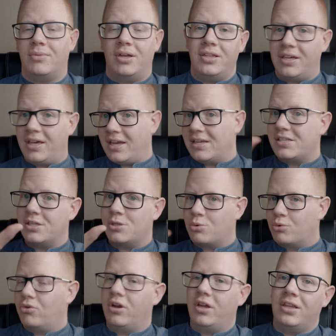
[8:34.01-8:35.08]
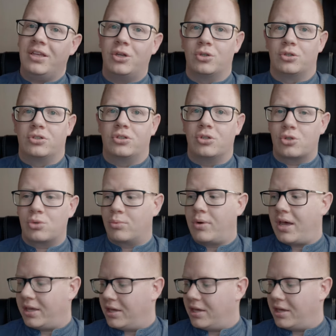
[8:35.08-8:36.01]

and the case is really good as well.